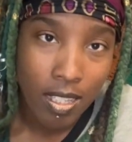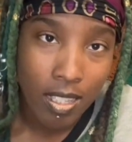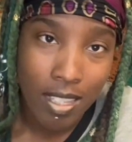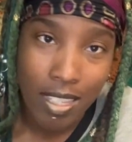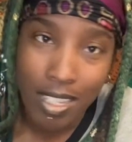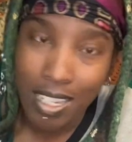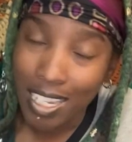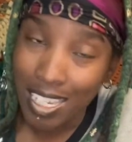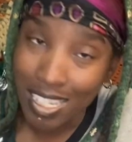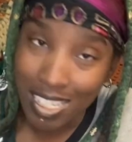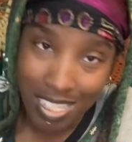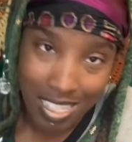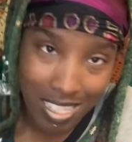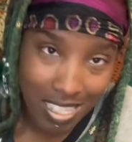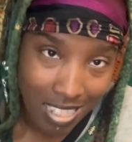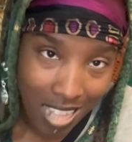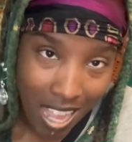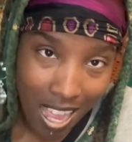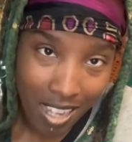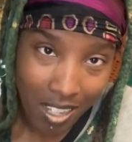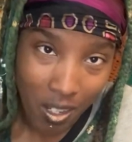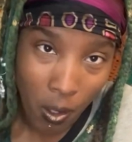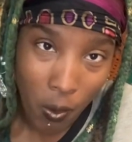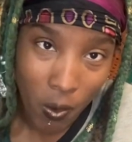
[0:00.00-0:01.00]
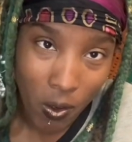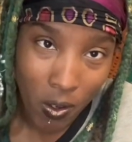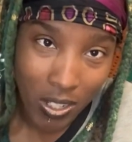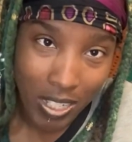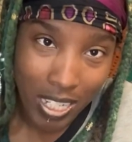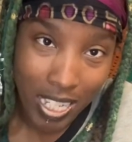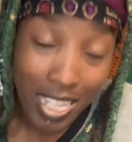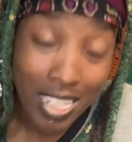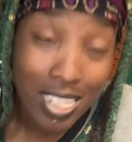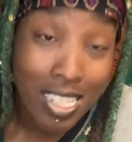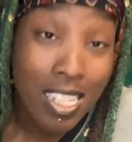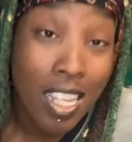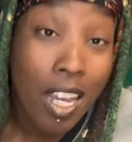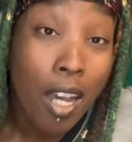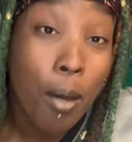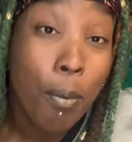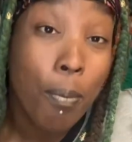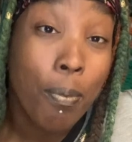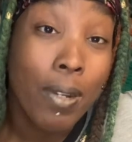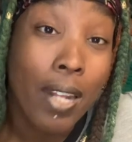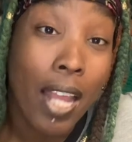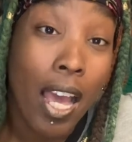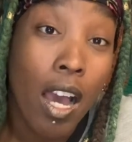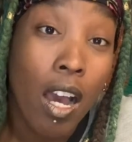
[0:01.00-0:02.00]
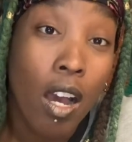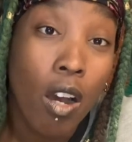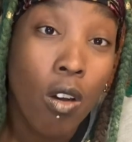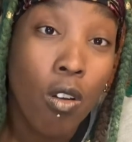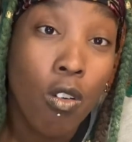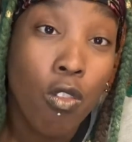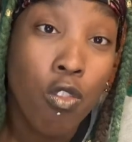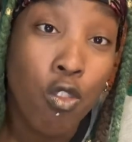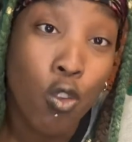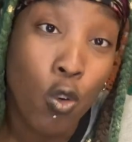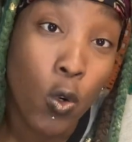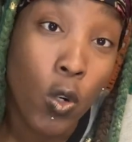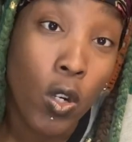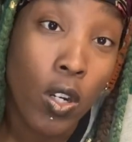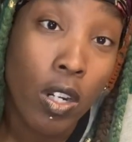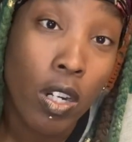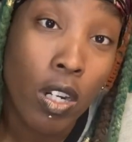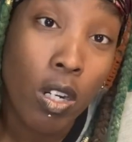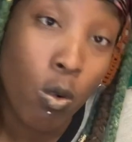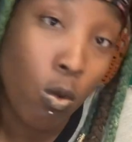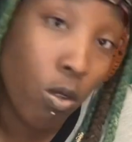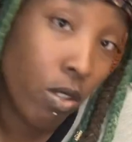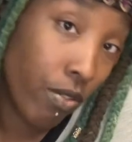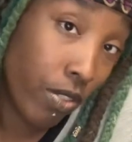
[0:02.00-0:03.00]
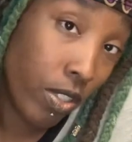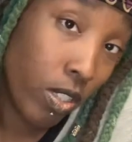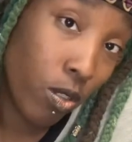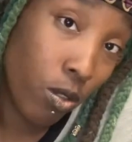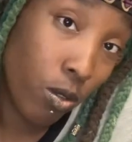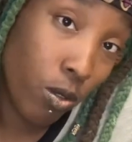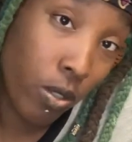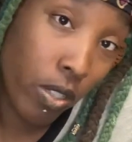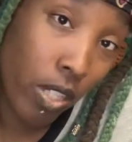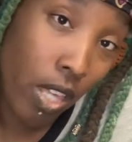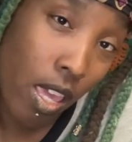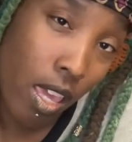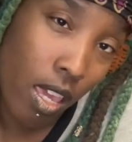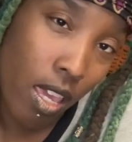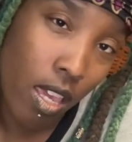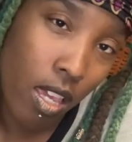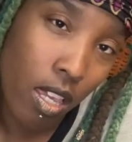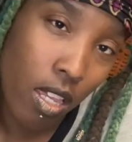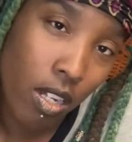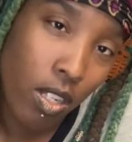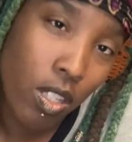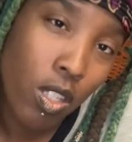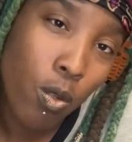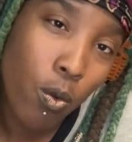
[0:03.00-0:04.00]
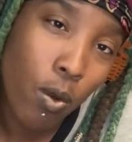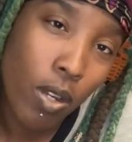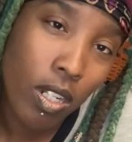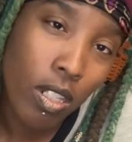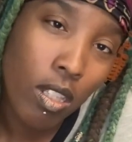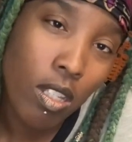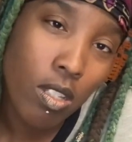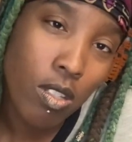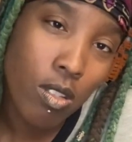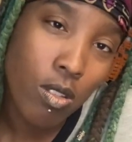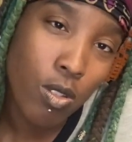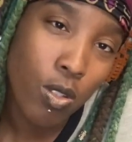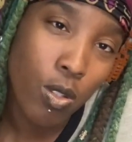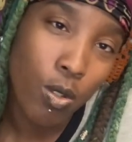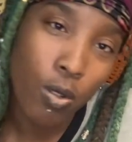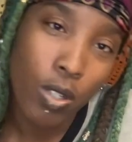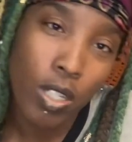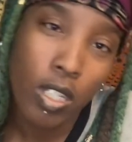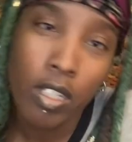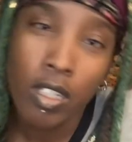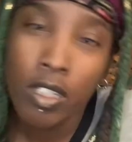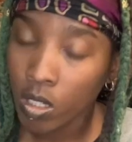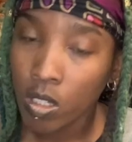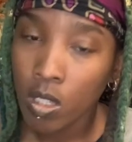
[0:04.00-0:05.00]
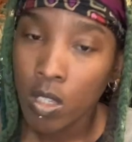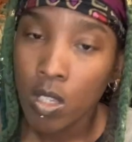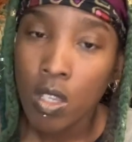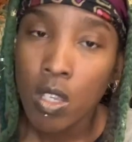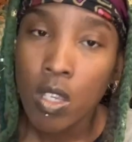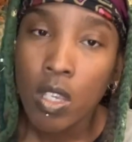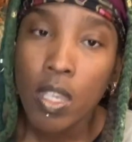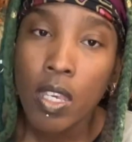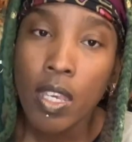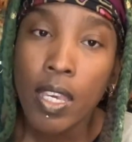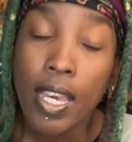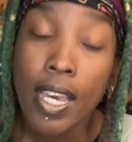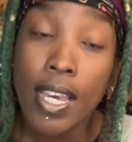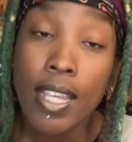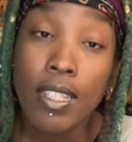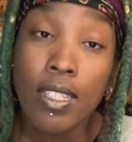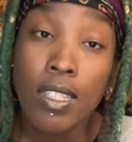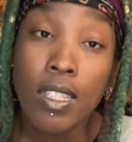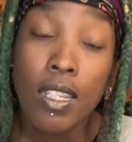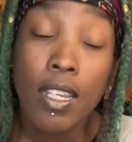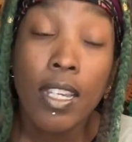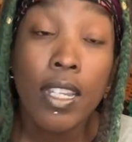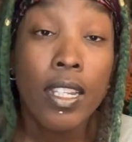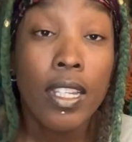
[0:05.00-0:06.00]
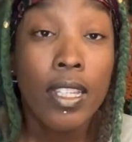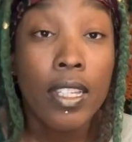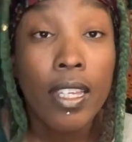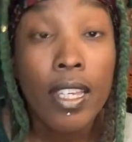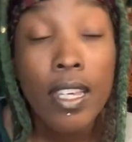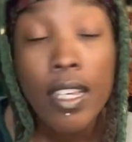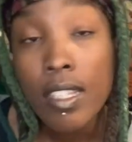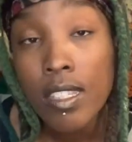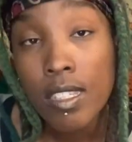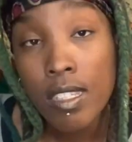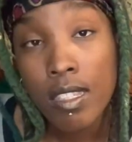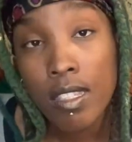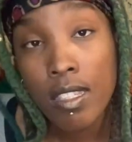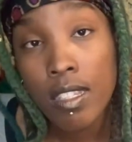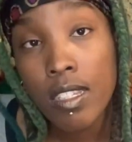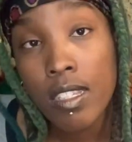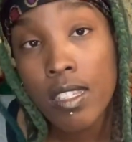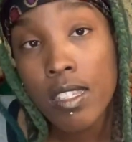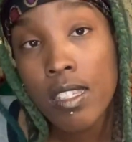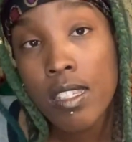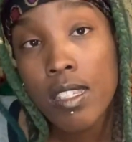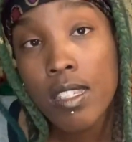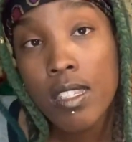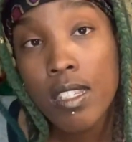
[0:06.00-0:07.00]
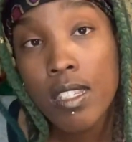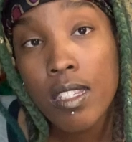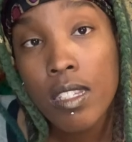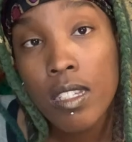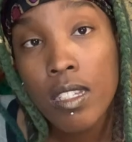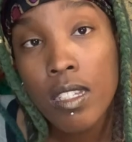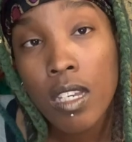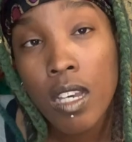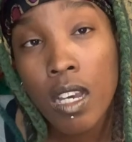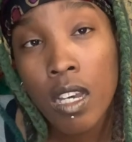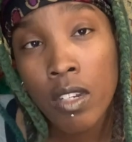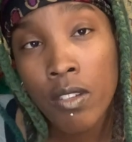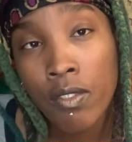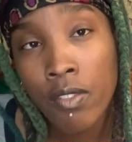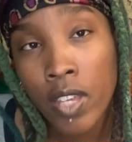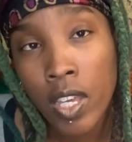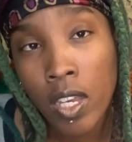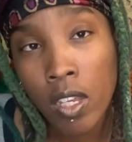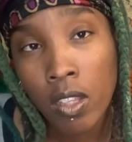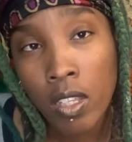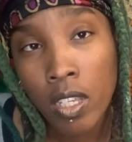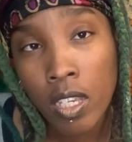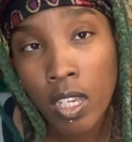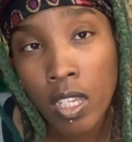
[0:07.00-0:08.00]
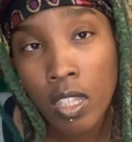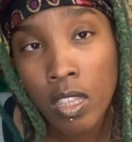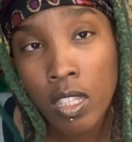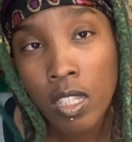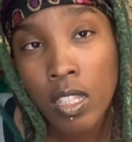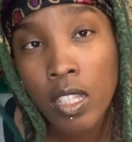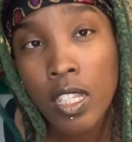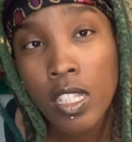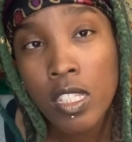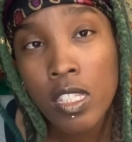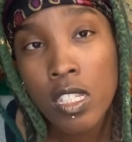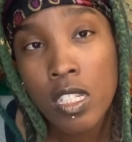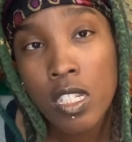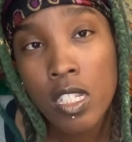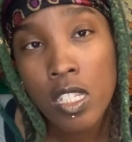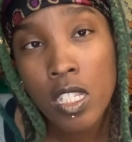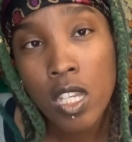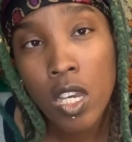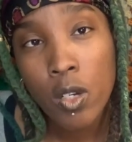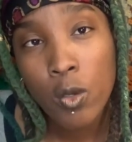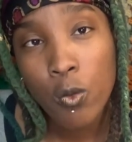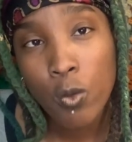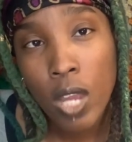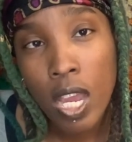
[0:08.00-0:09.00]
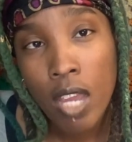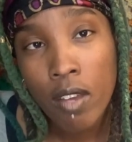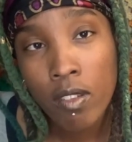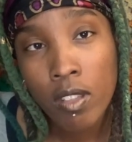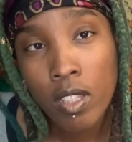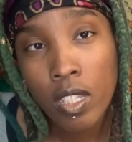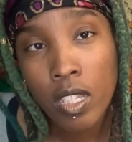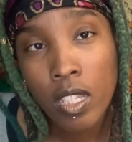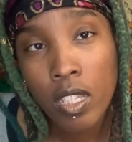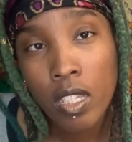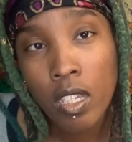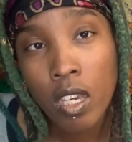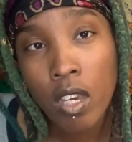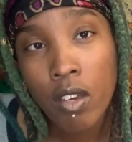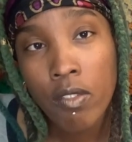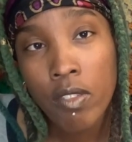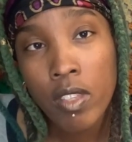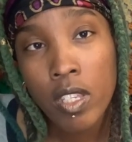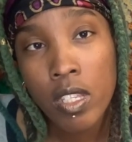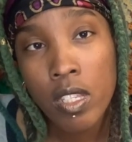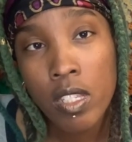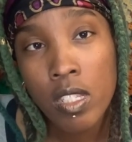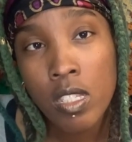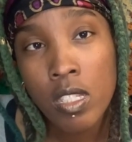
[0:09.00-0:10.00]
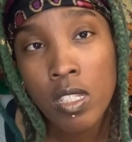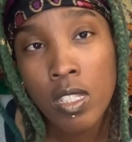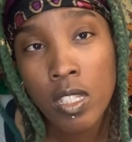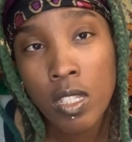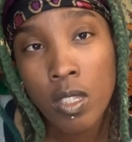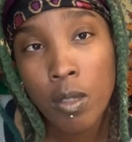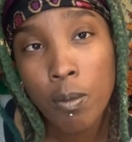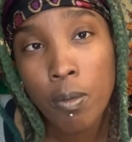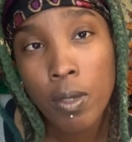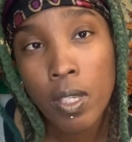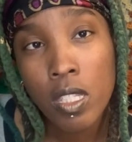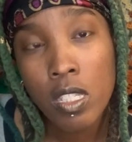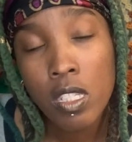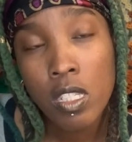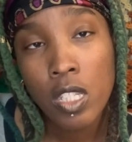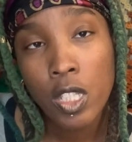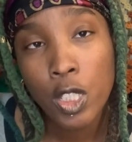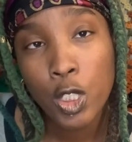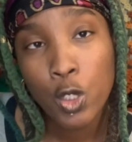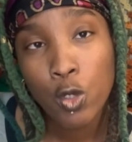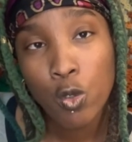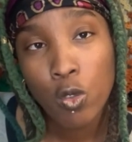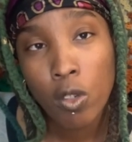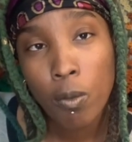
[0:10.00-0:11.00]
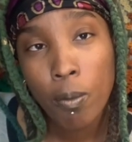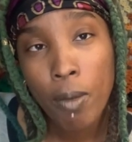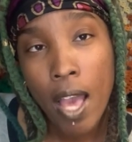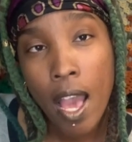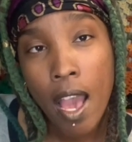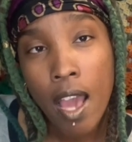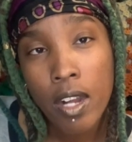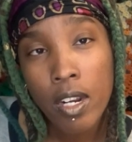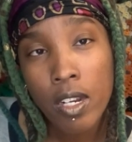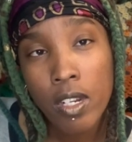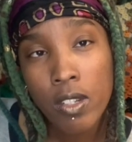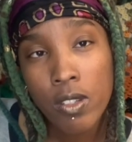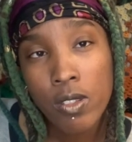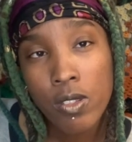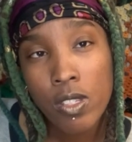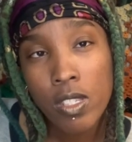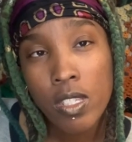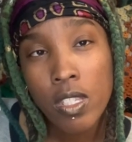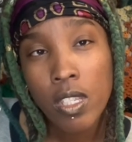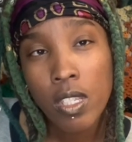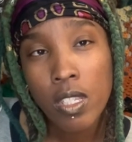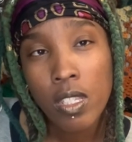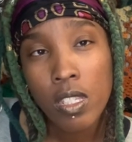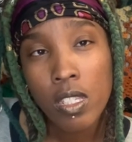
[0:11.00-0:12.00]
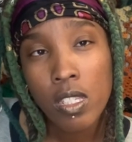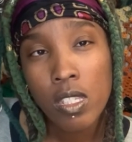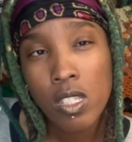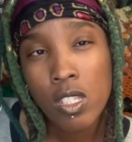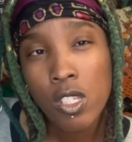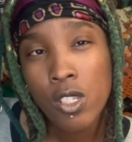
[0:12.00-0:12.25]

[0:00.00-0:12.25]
because it's not gone. It's up now for review, and you want to listen to it. And the key to this unveiling, the key to this unraveling of these deep instinctual patterns is to